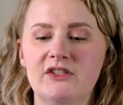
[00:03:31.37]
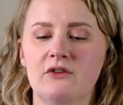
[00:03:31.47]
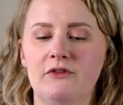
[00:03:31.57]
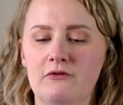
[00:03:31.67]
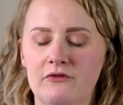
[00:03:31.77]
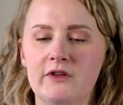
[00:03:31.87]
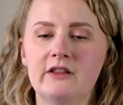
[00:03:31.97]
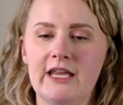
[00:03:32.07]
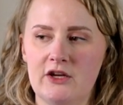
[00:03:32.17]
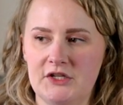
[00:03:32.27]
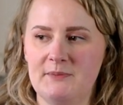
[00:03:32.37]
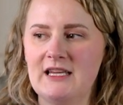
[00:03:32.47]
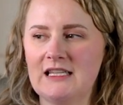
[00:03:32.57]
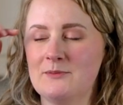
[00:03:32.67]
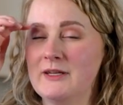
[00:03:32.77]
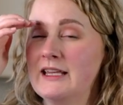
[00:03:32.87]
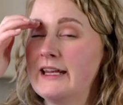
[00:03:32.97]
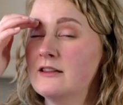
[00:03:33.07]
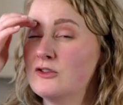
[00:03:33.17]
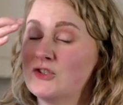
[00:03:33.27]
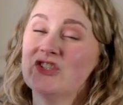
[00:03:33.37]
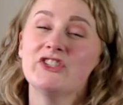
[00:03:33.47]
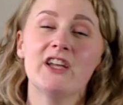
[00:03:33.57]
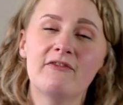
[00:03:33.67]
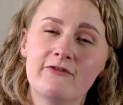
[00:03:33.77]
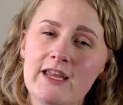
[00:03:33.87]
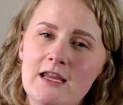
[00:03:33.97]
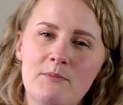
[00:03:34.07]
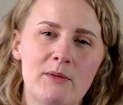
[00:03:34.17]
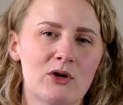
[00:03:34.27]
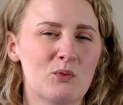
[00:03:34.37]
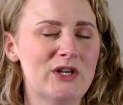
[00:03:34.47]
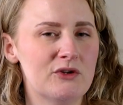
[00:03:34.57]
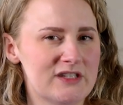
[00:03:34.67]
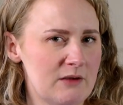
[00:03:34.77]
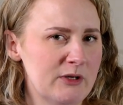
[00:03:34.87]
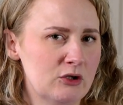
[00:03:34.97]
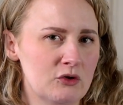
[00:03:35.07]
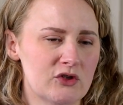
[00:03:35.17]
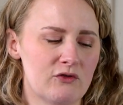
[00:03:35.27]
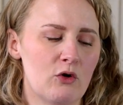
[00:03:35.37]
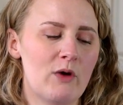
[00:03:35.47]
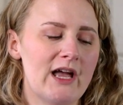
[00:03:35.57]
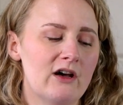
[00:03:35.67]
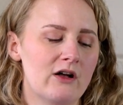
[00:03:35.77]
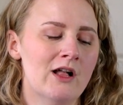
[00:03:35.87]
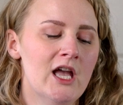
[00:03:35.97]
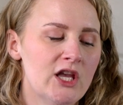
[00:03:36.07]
So if you feel like your space has been like a little stuffy, maybe your windows have been closed for a while,